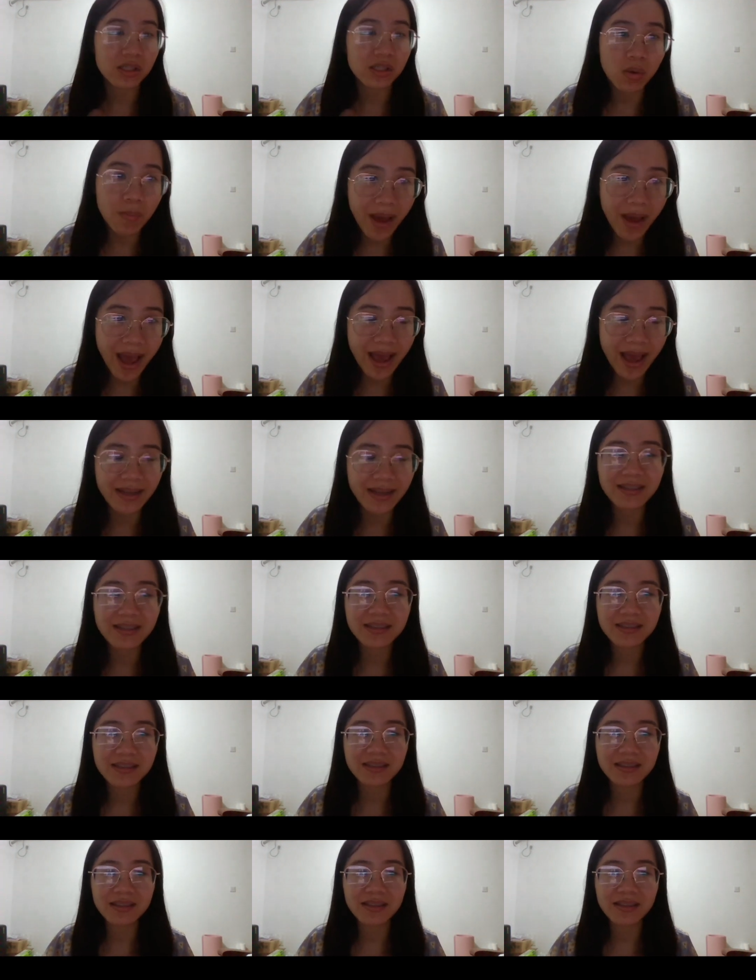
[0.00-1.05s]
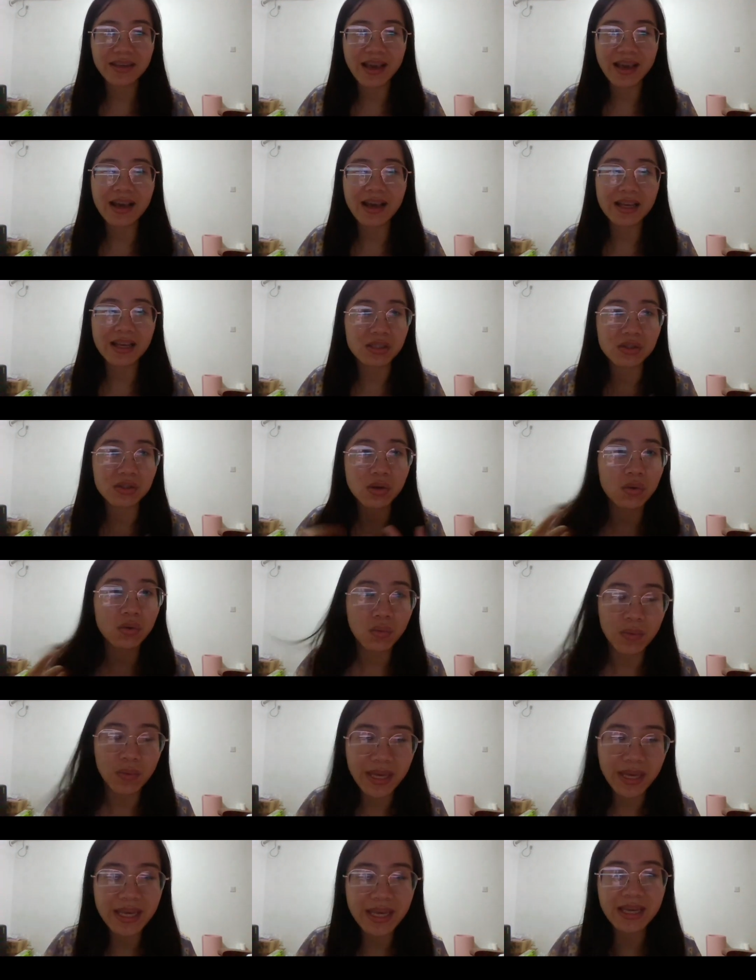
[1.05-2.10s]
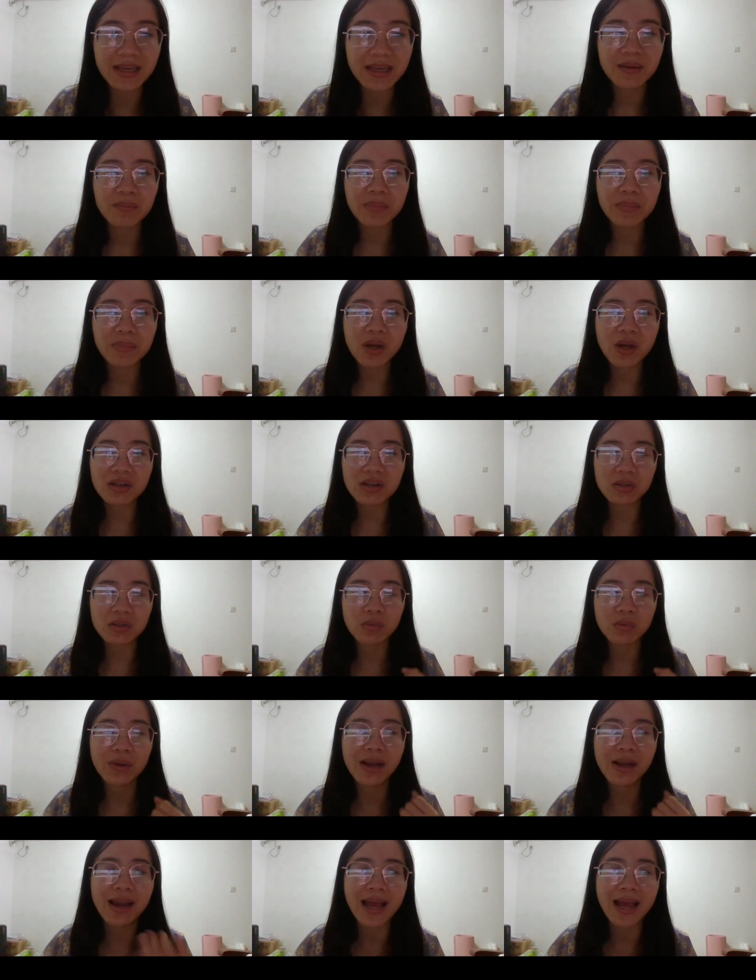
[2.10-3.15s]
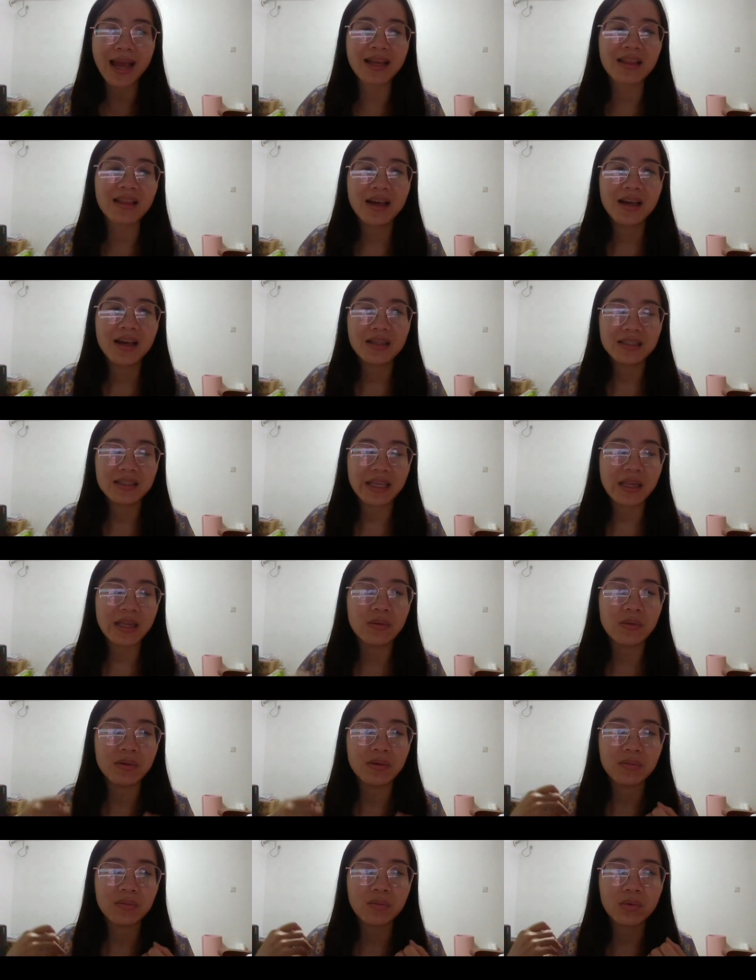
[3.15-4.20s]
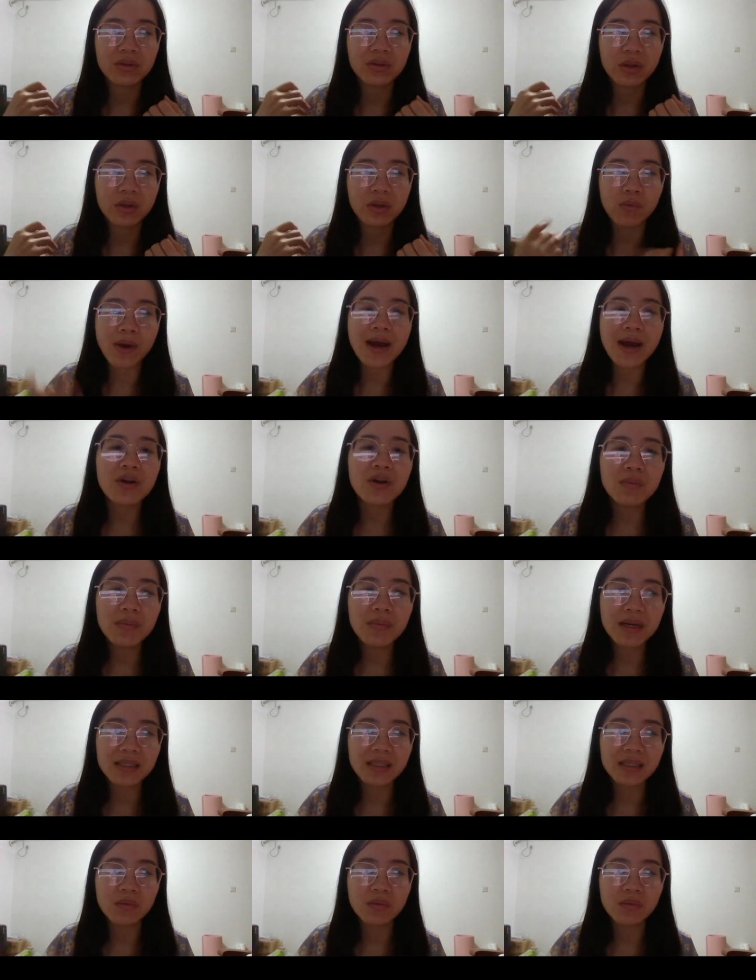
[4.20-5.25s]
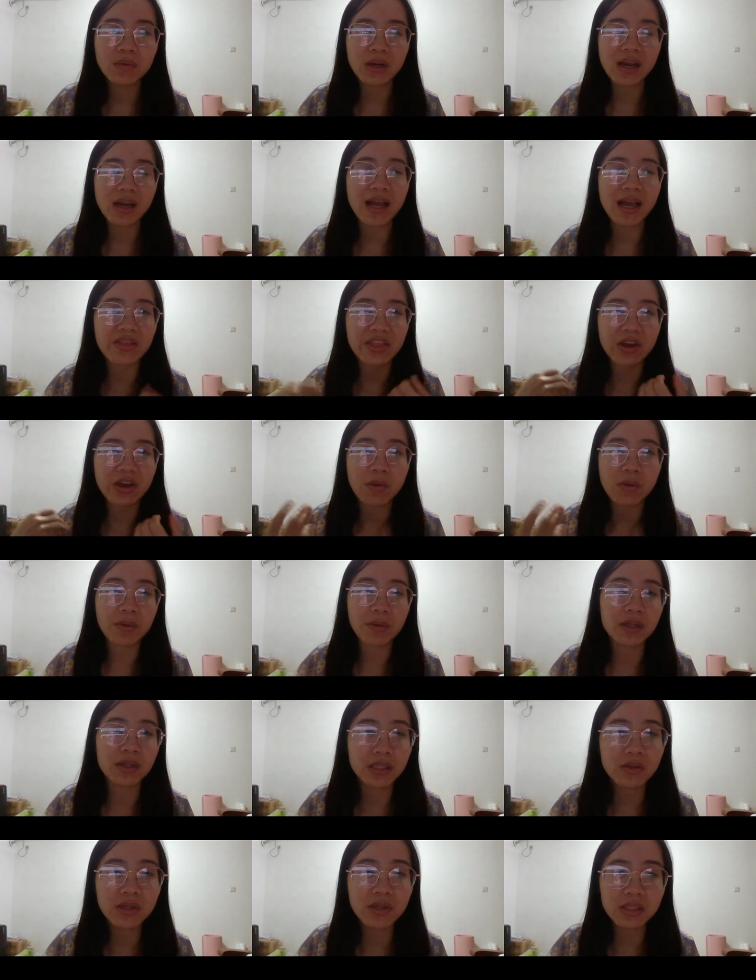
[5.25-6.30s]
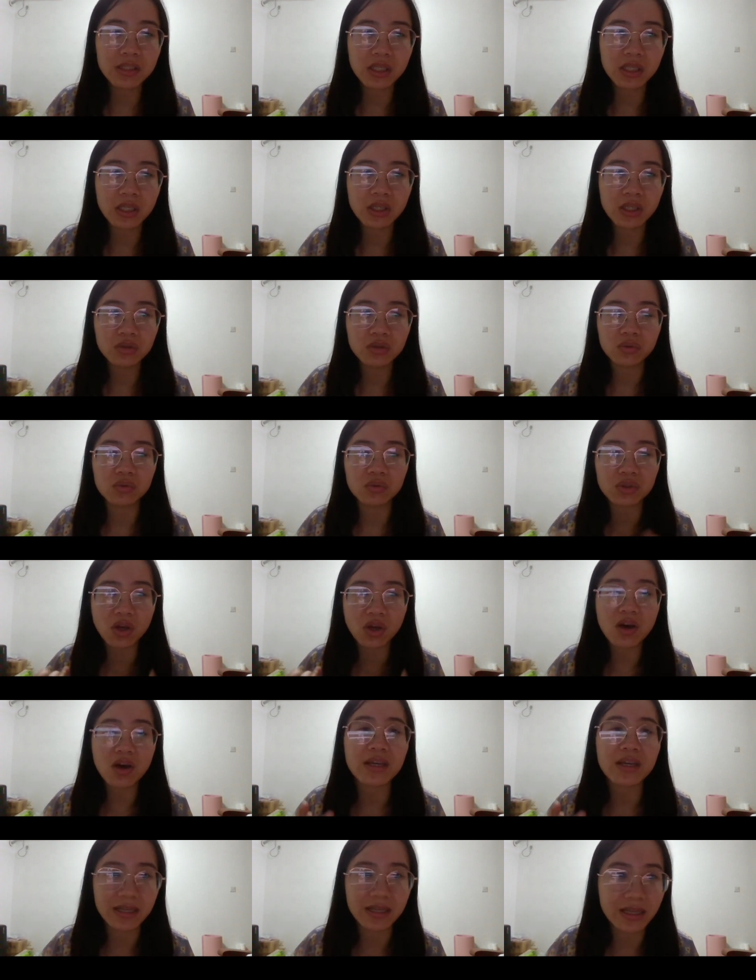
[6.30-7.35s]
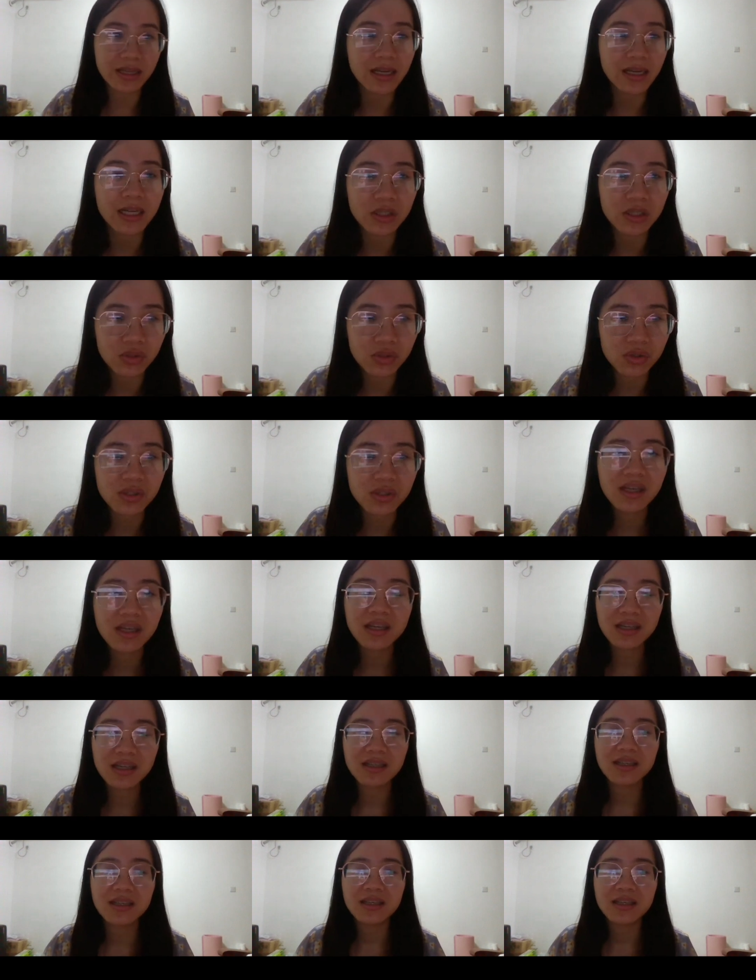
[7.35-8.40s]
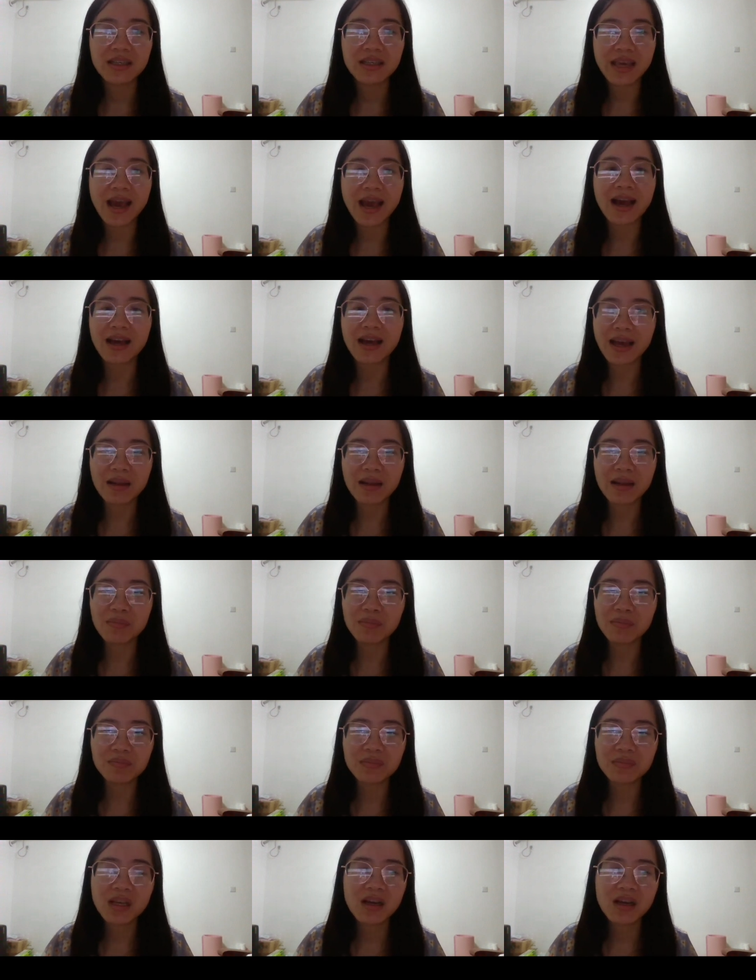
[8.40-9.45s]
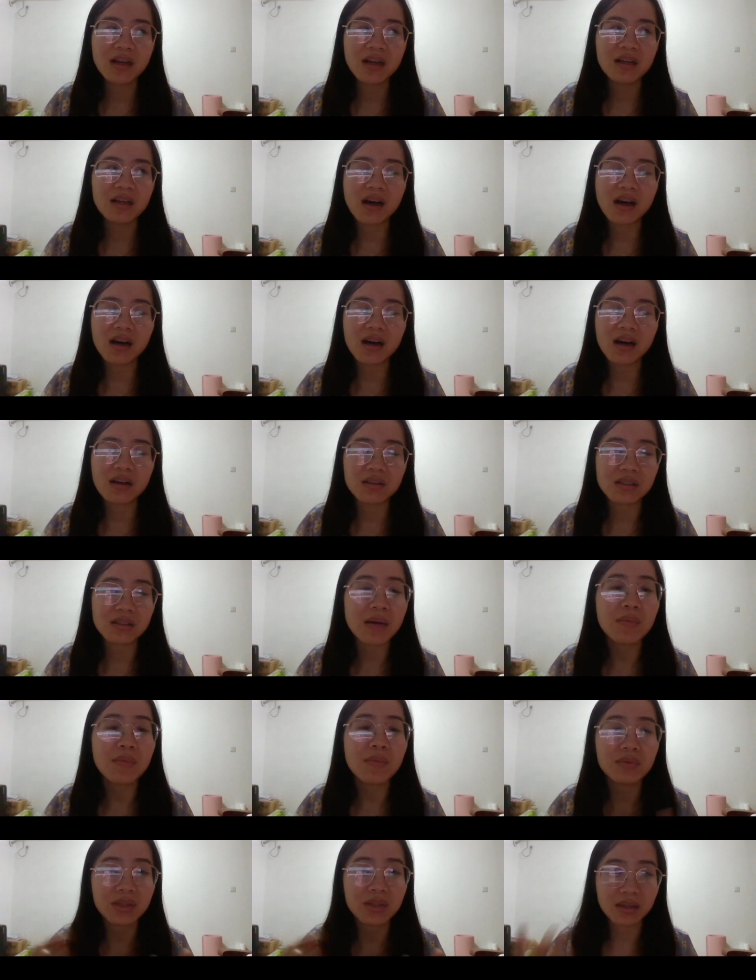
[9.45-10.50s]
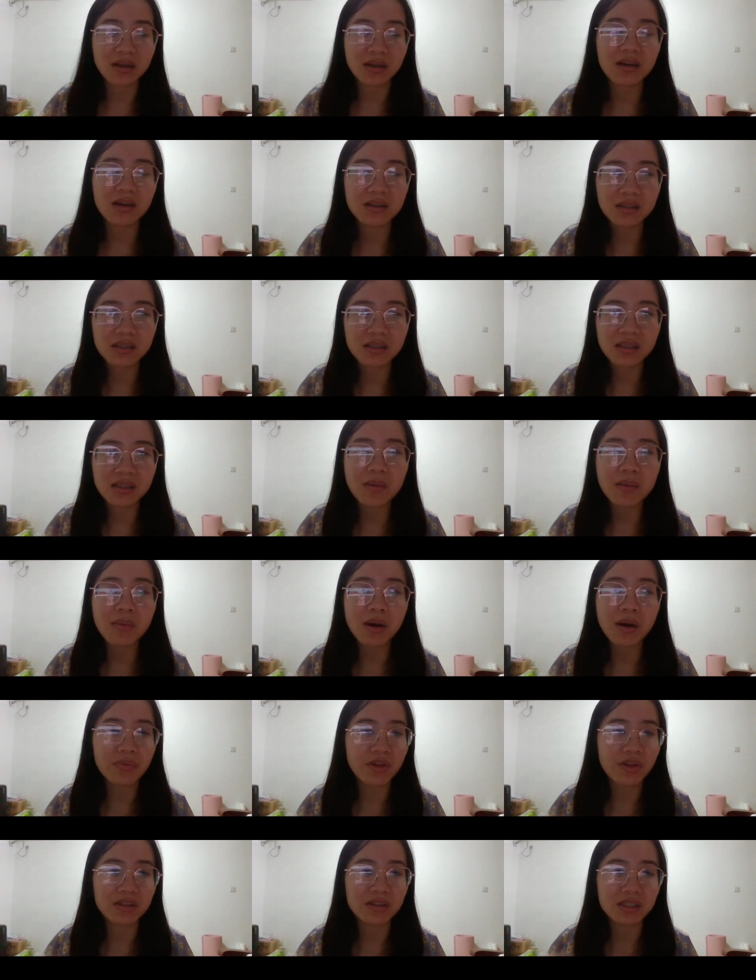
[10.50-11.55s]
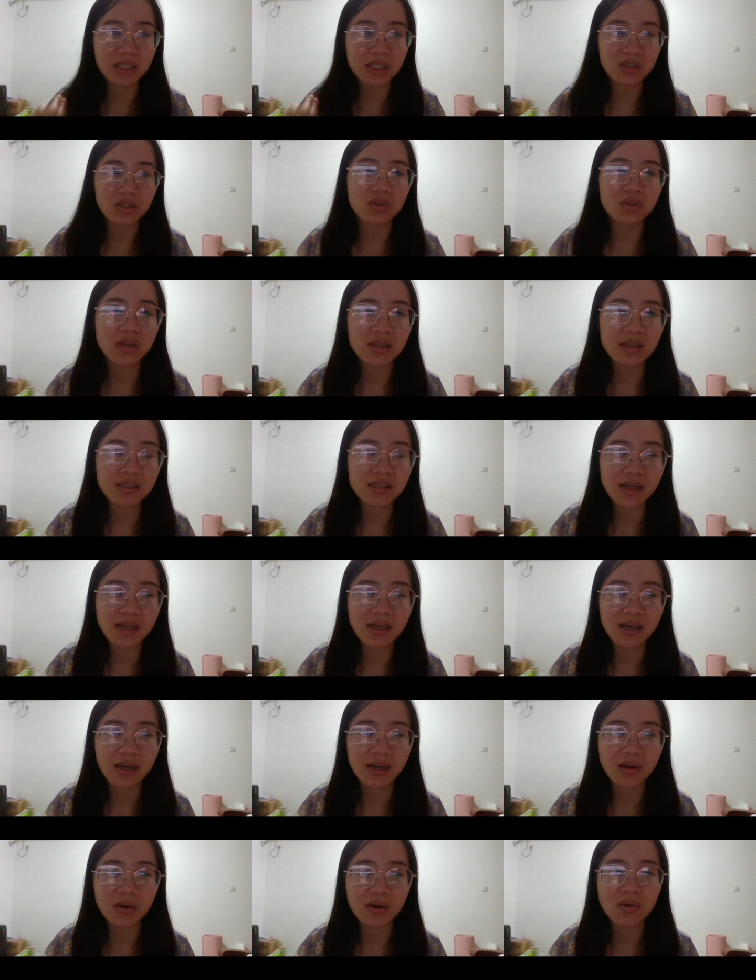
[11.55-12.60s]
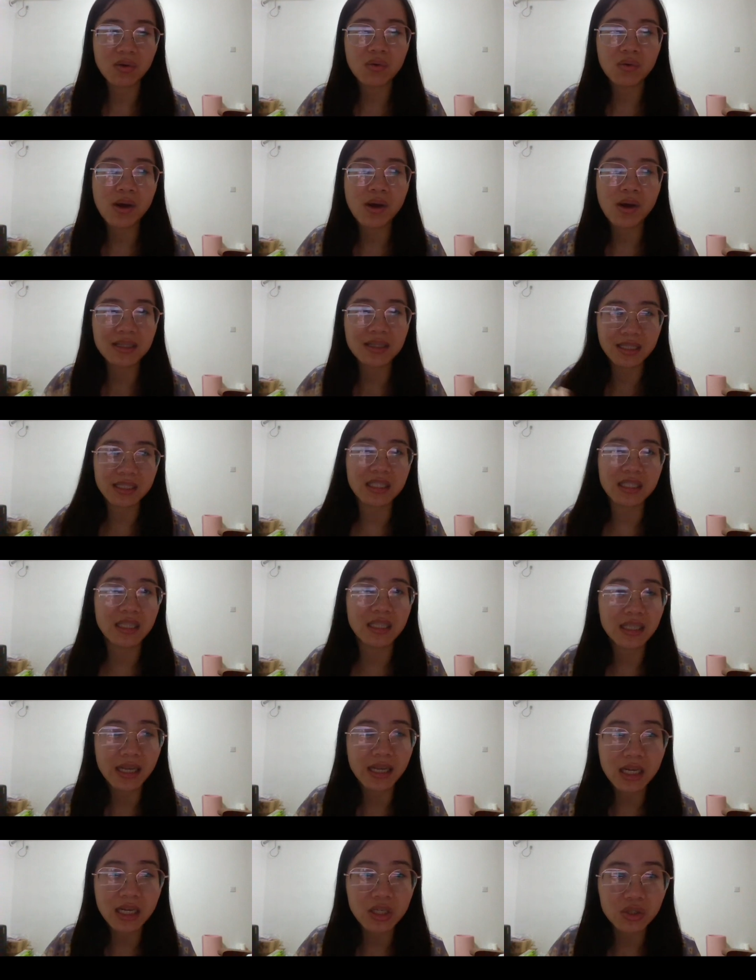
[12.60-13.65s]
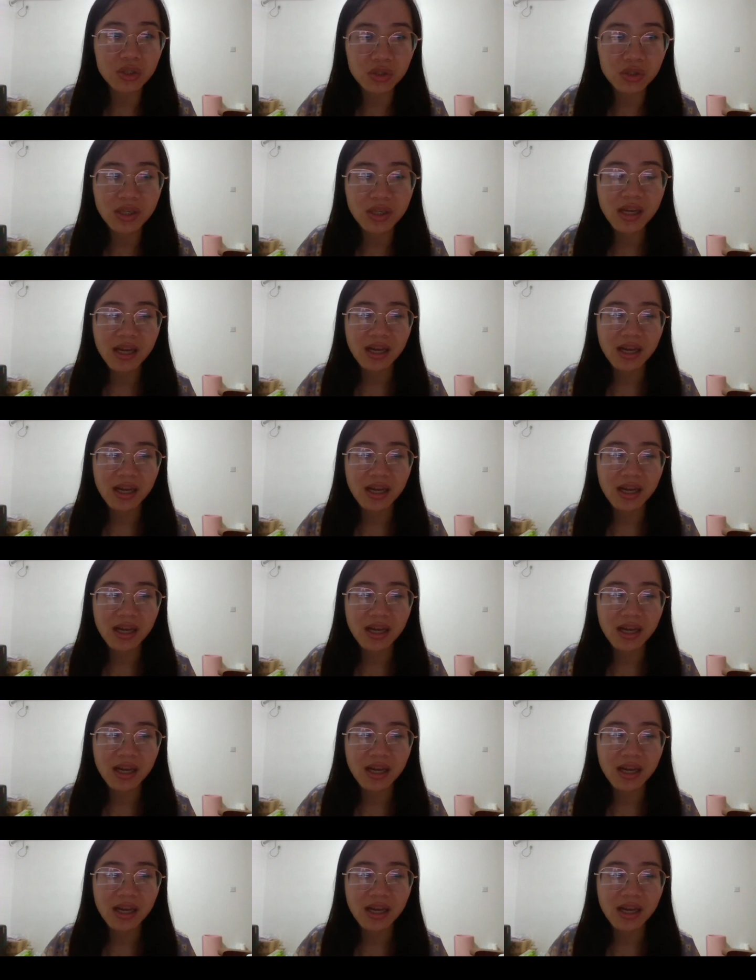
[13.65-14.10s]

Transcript: bad. Yeah, it's so weak because we lack the environment, we lack the opportunity to talk in English. Yeah, and uh, some of the some of the teachers who are teaching English,